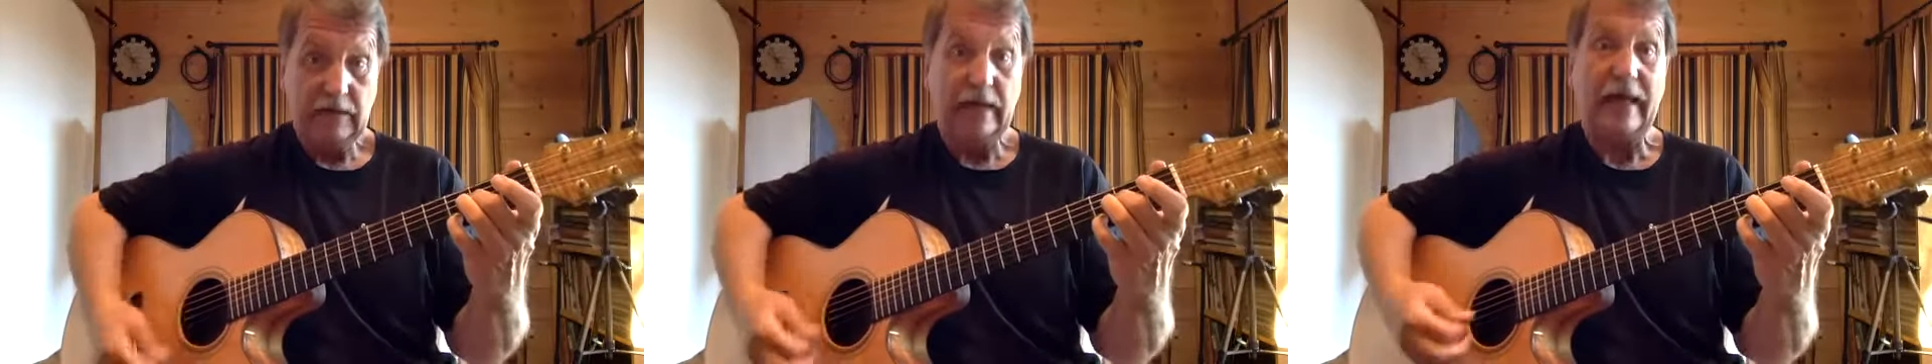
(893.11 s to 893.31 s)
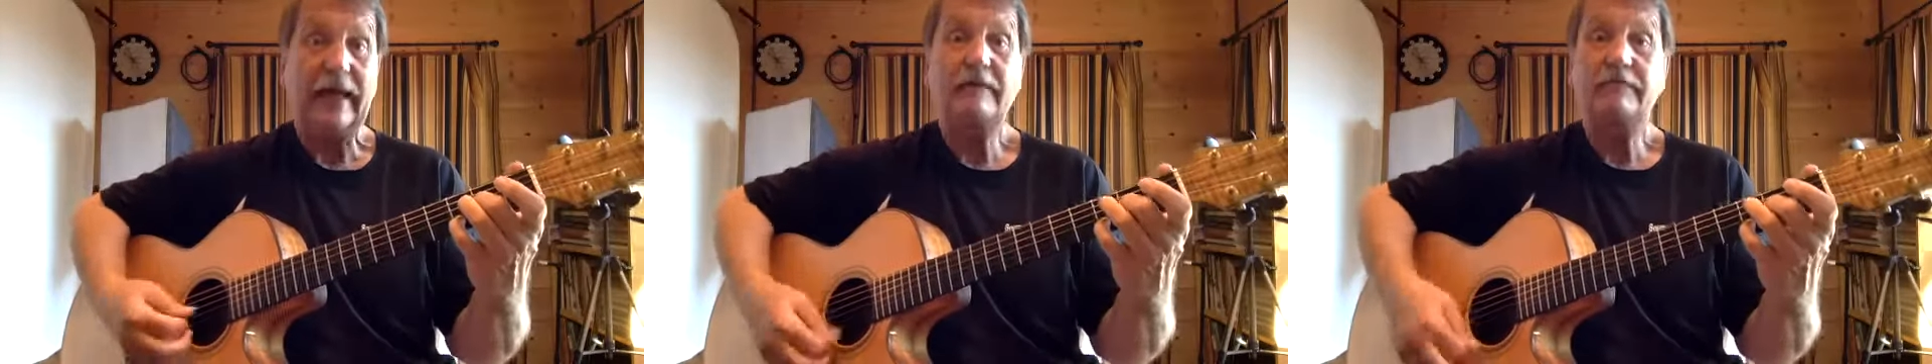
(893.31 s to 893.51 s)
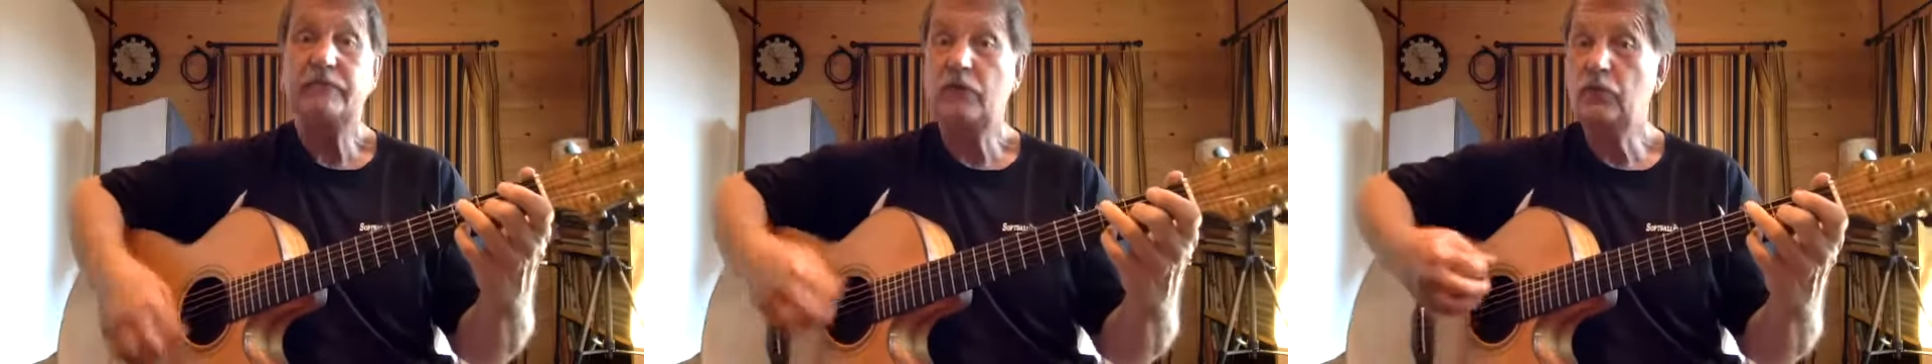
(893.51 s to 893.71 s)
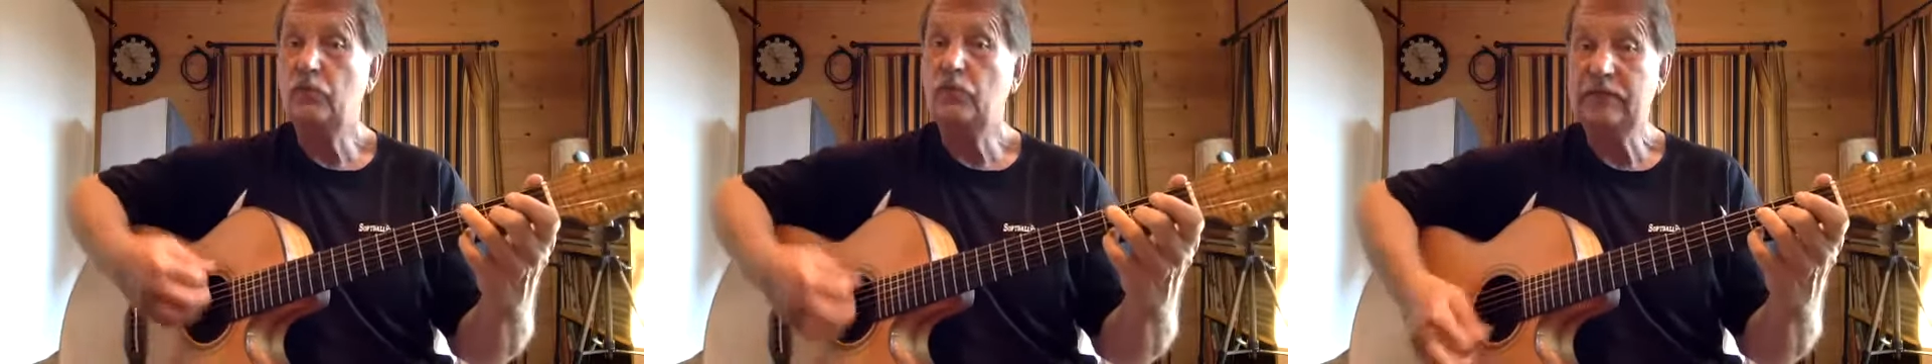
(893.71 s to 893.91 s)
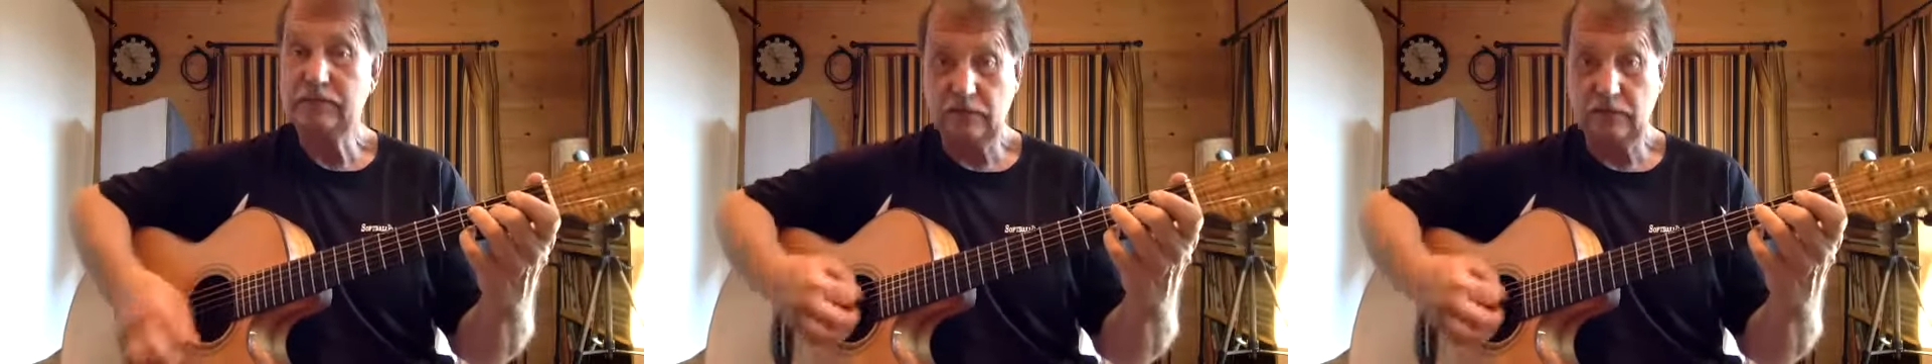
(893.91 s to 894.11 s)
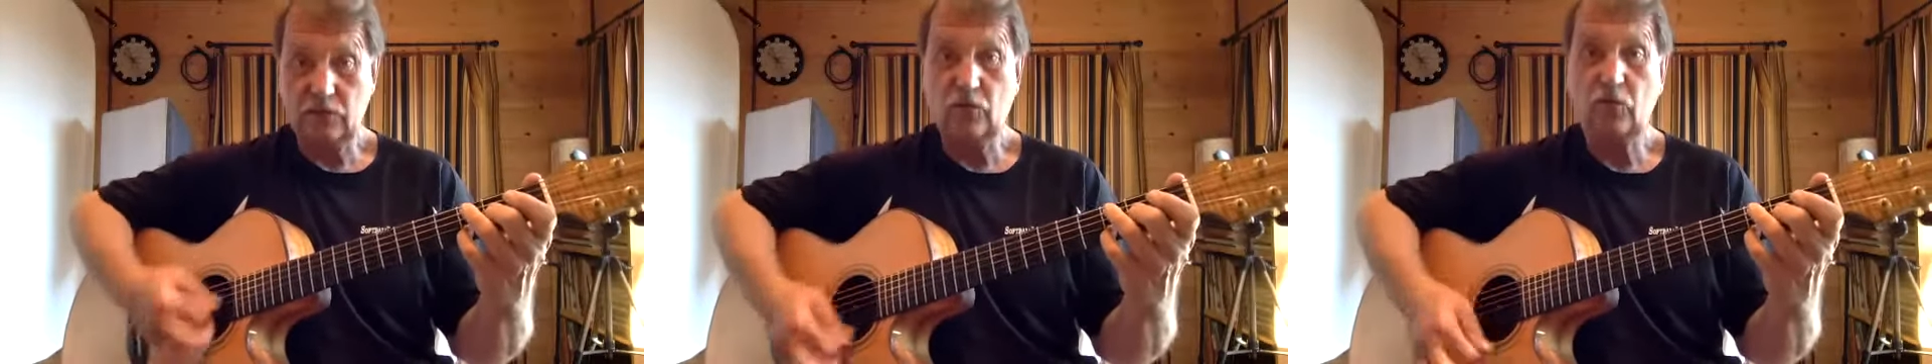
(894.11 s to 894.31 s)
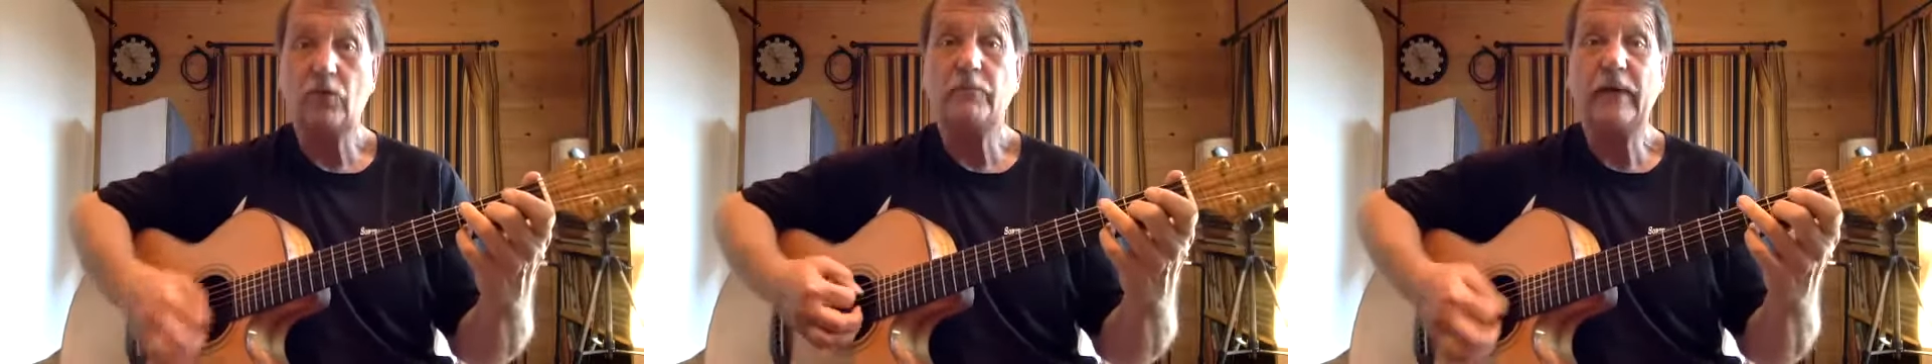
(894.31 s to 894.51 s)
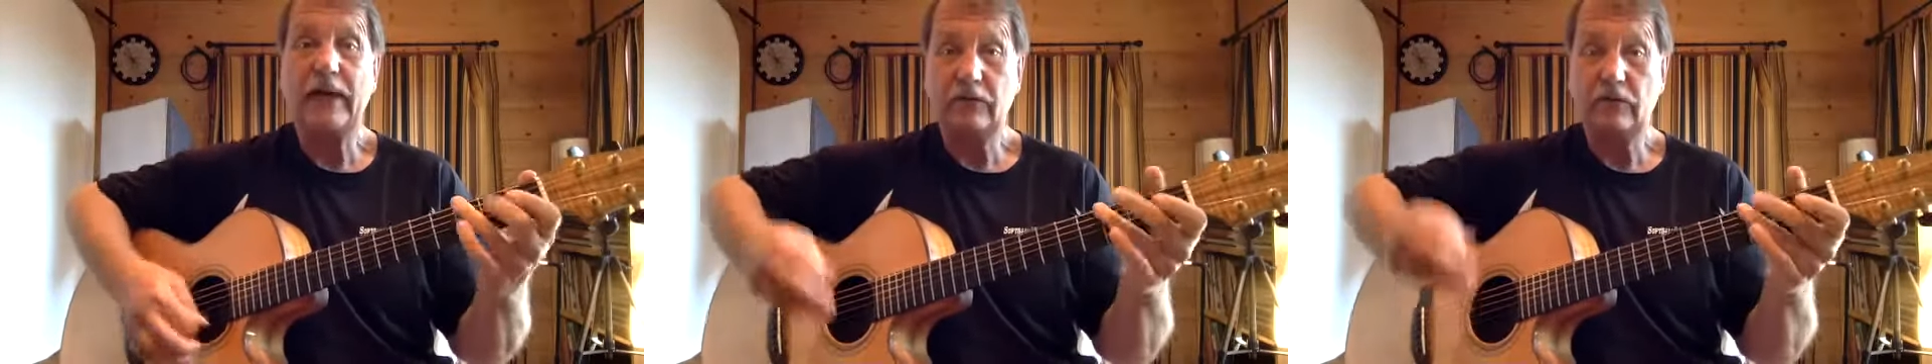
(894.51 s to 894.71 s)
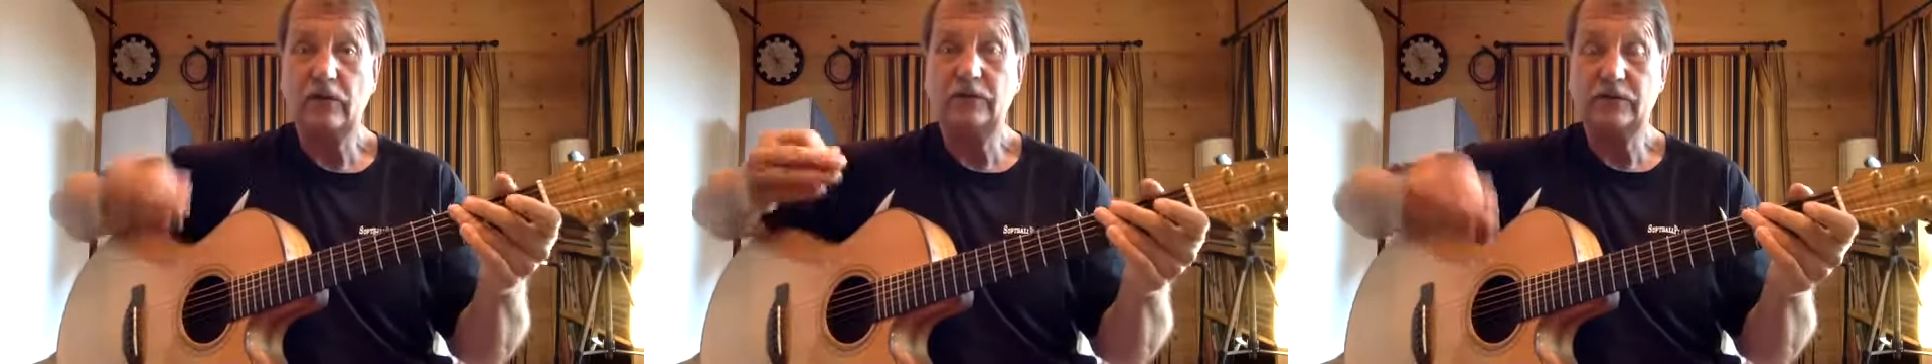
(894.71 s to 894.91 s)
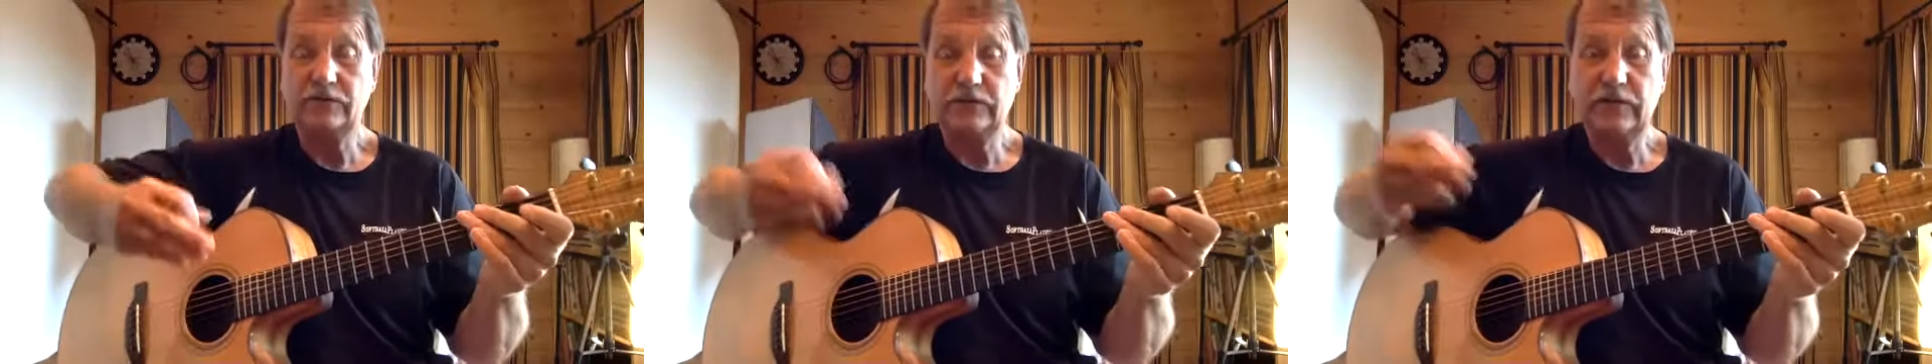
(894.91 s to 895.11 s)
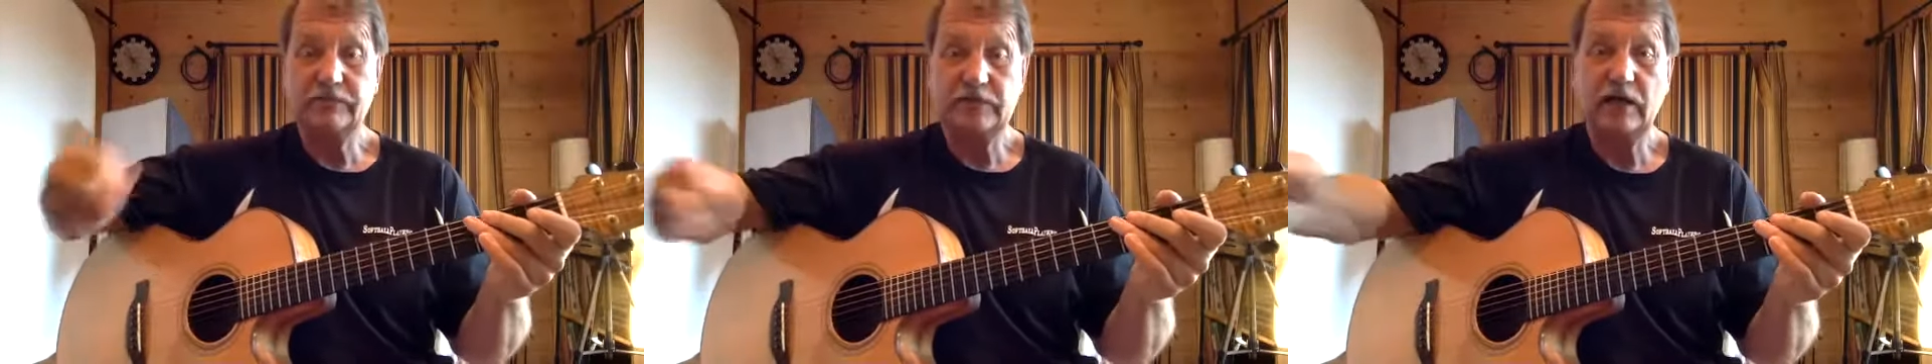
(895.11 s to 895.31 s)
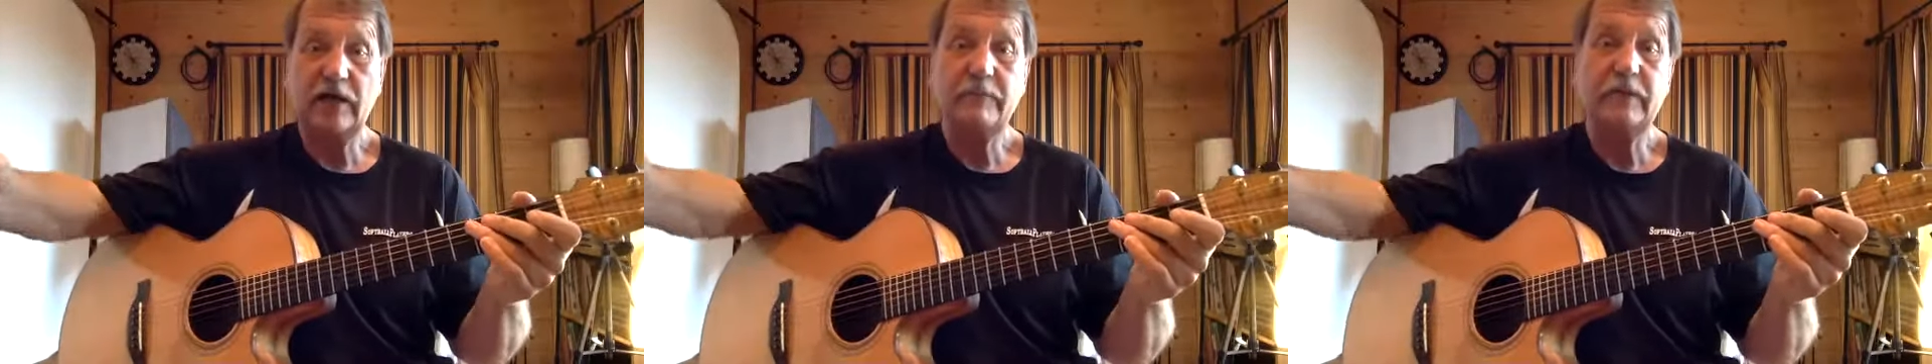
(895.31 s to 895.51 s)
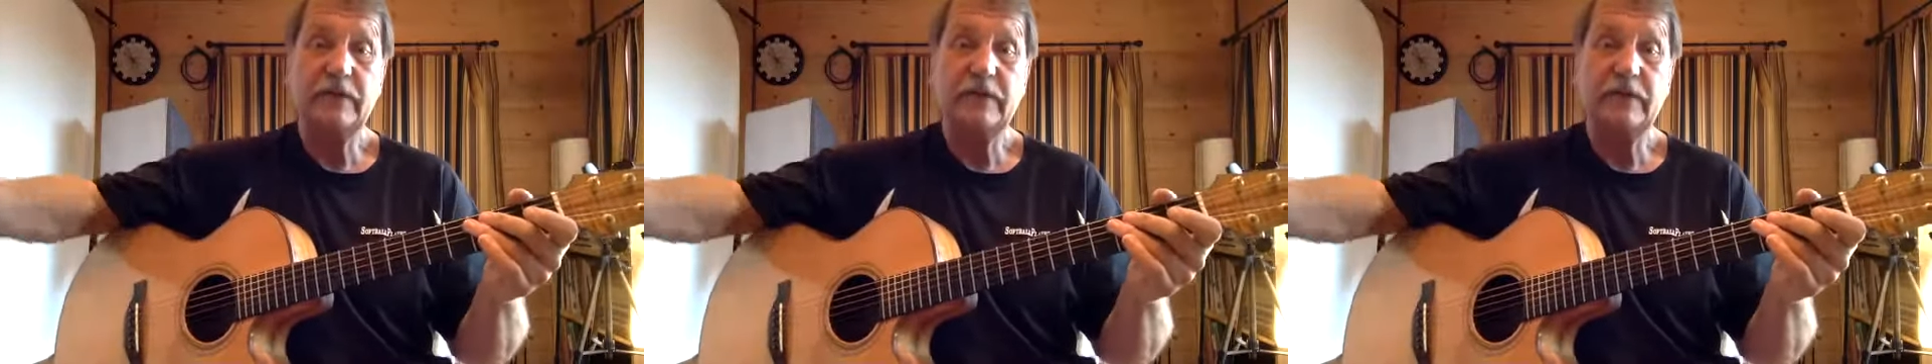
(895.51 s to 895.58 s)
have the rest of the chord back on because you have time